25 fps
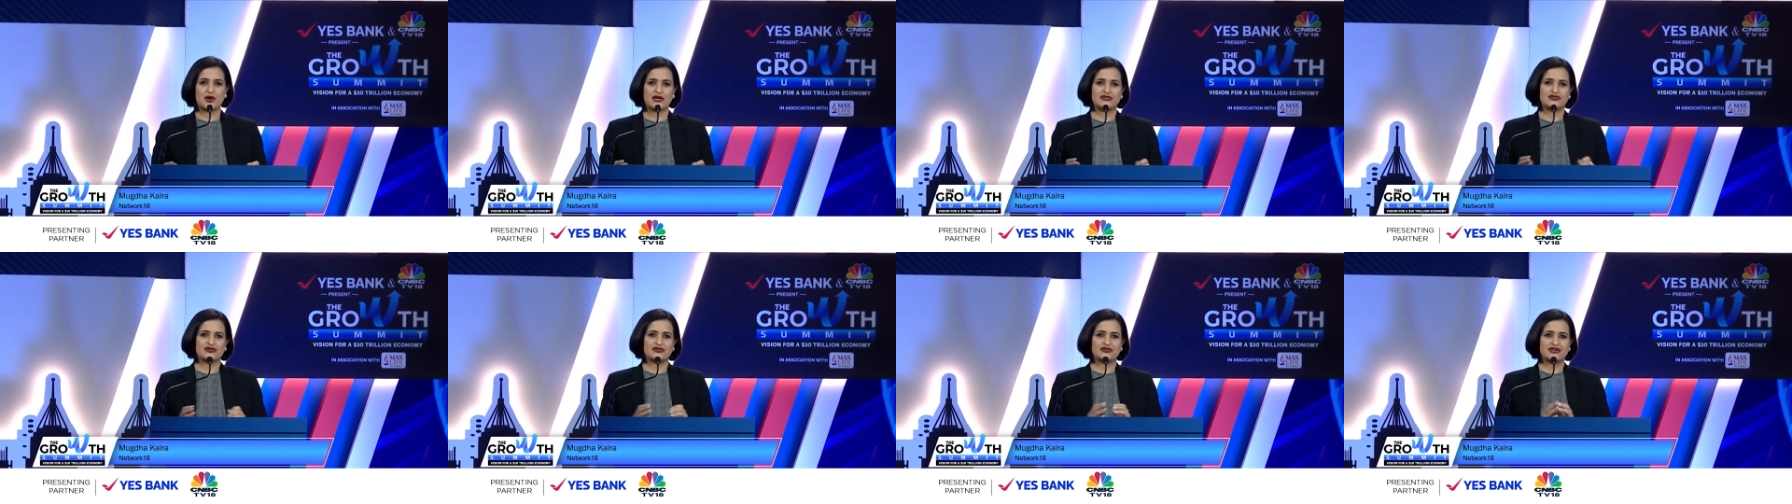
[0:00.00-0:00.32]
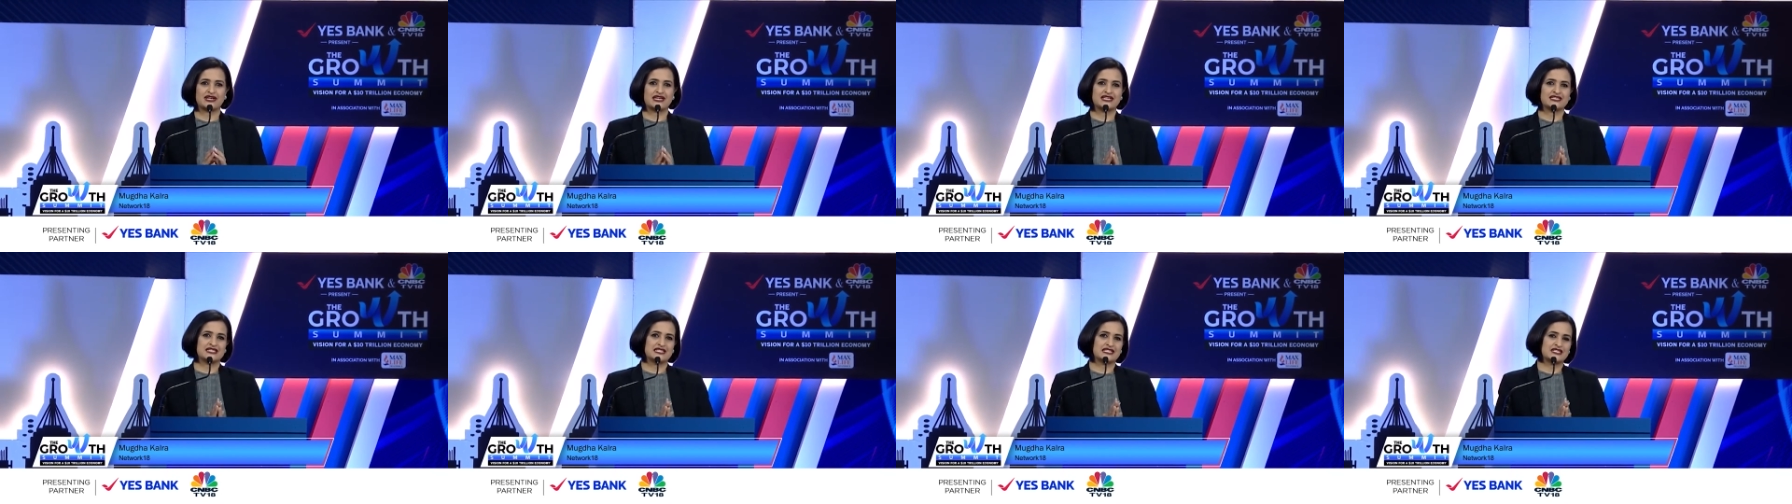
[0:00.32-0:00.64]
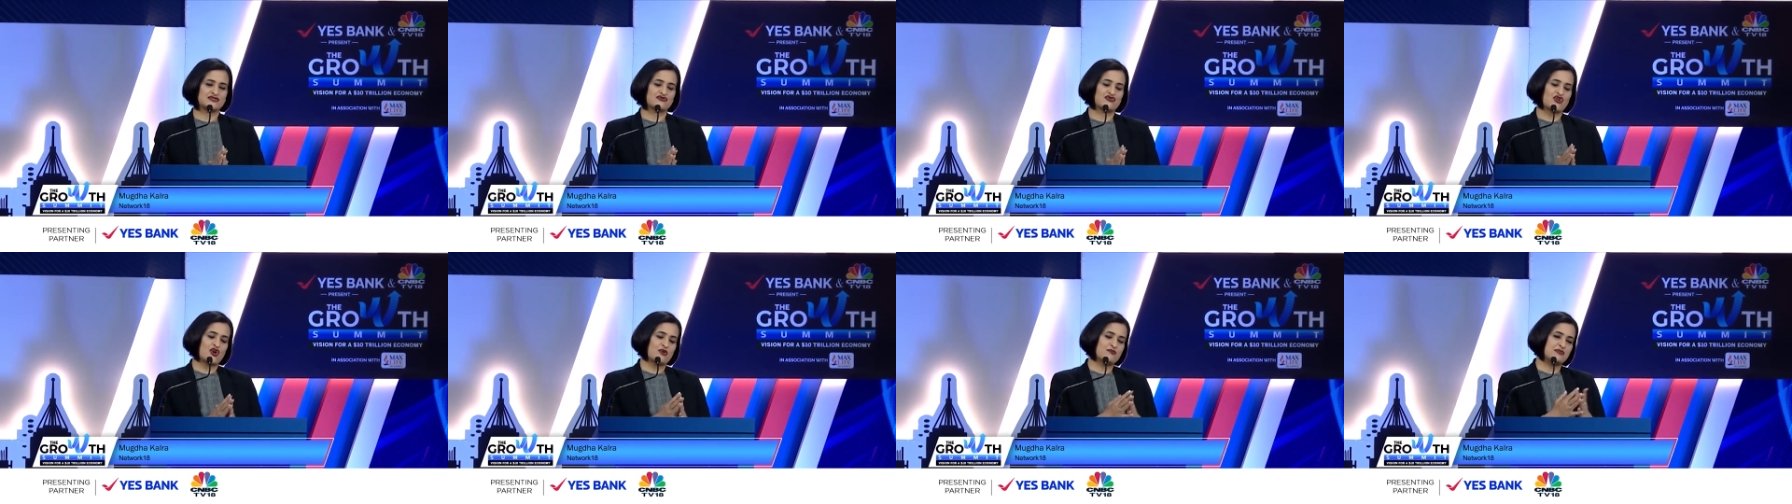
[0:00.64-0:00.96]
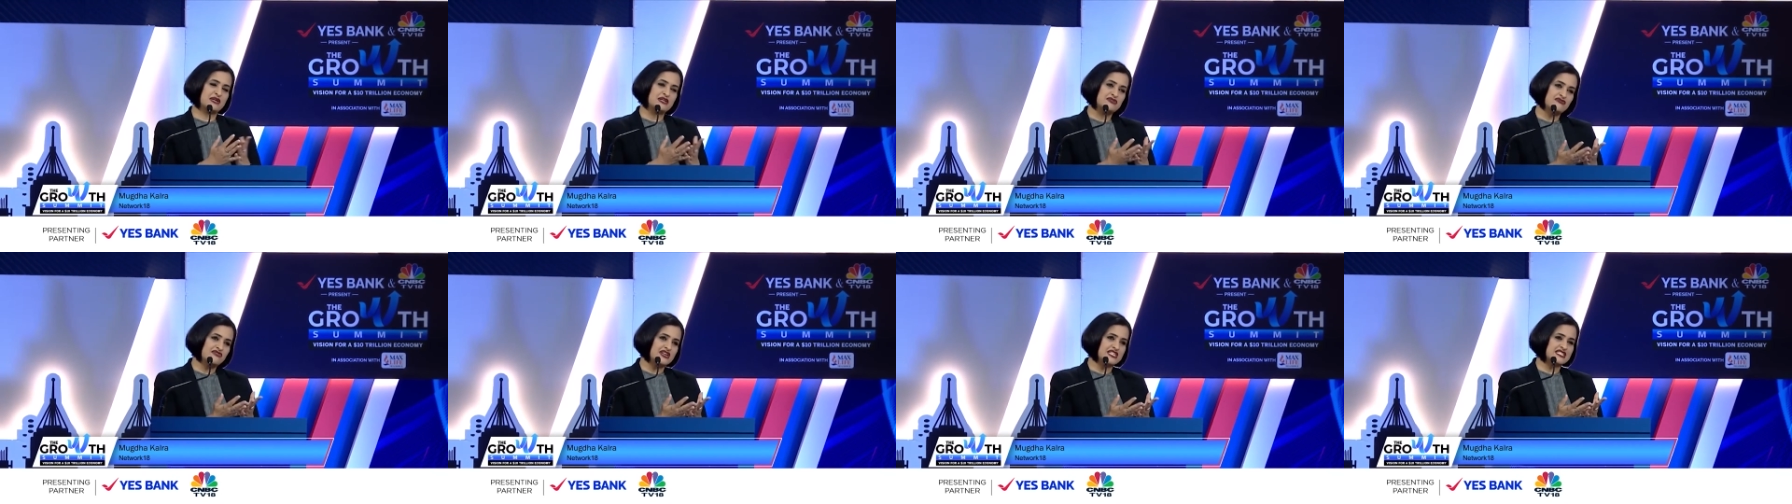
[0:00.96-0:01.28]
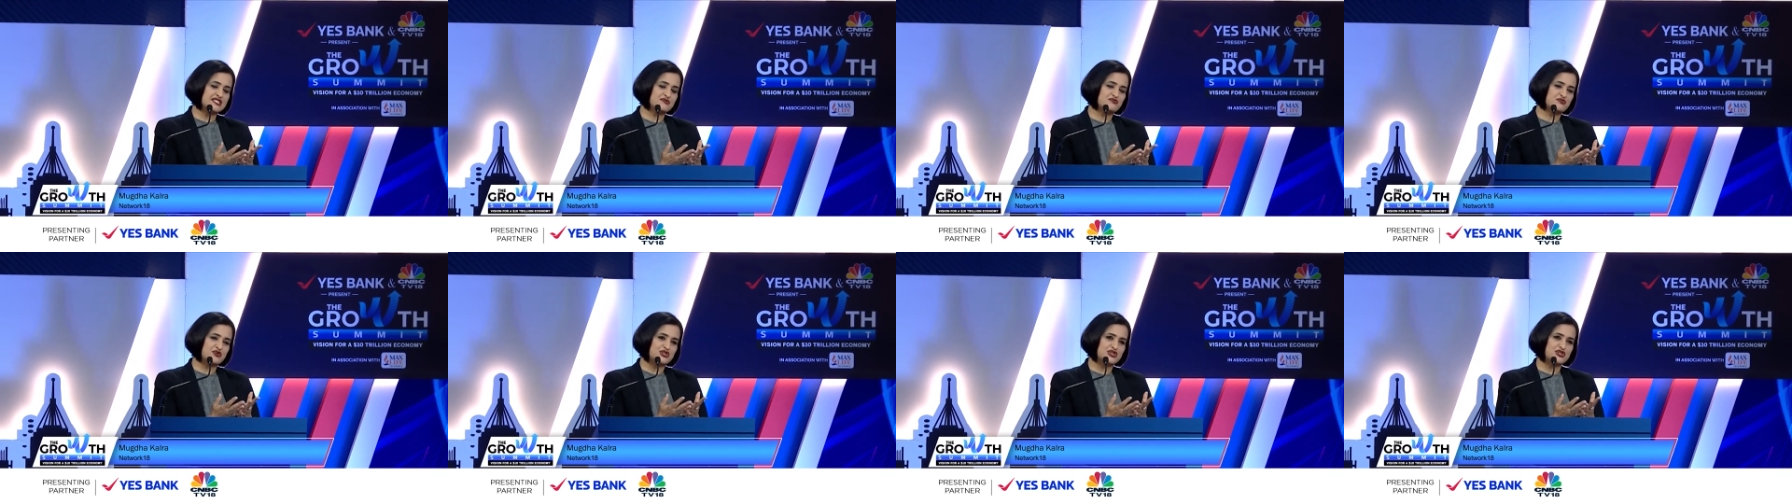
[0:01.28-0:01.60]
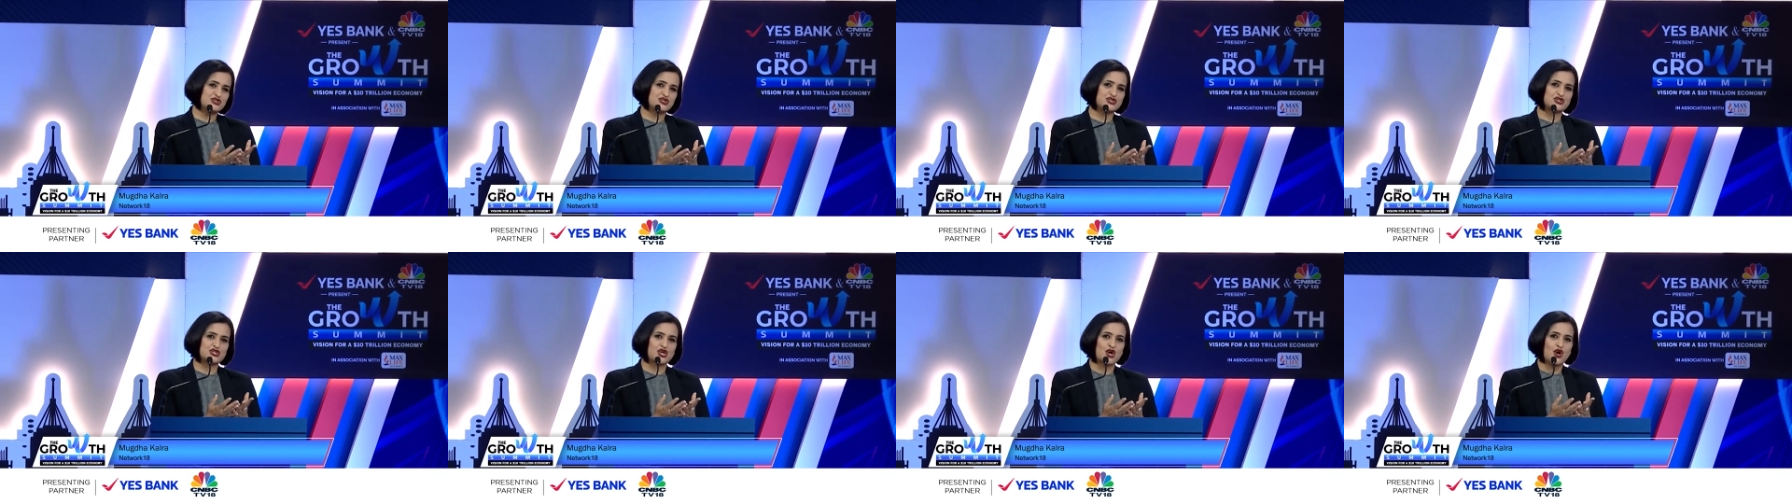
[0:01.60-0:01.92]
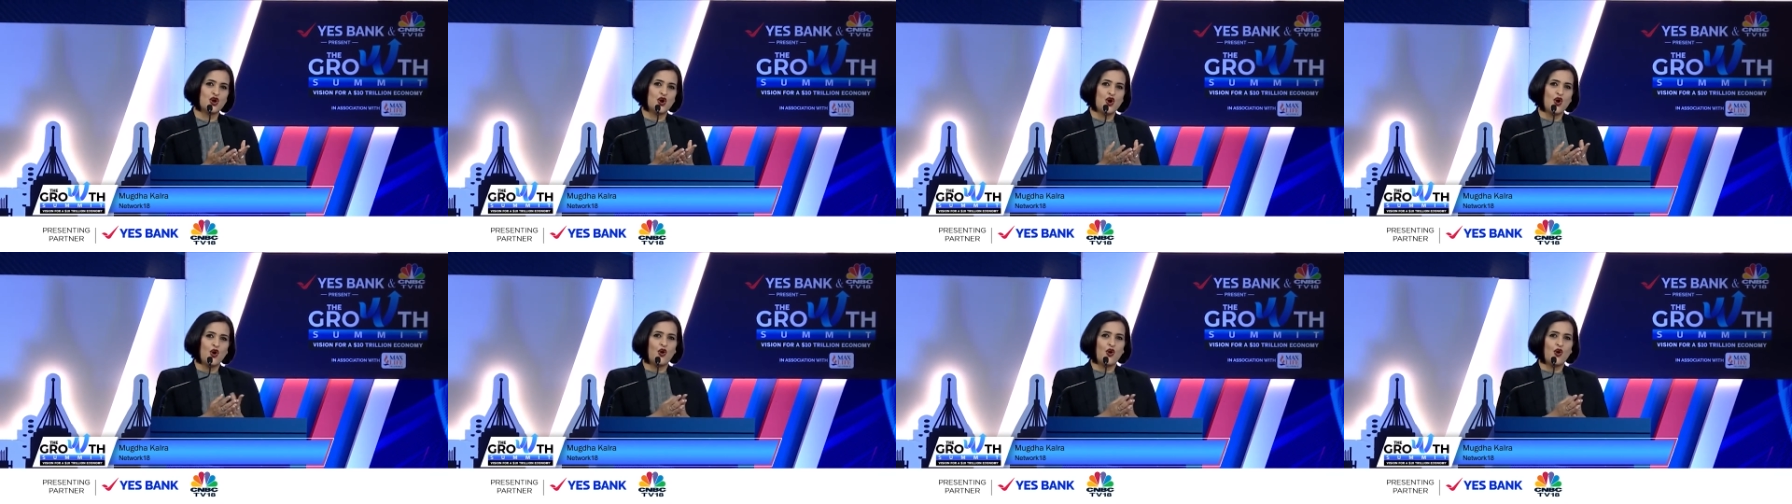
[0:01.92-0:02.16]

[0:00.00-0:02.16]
whether it is from investments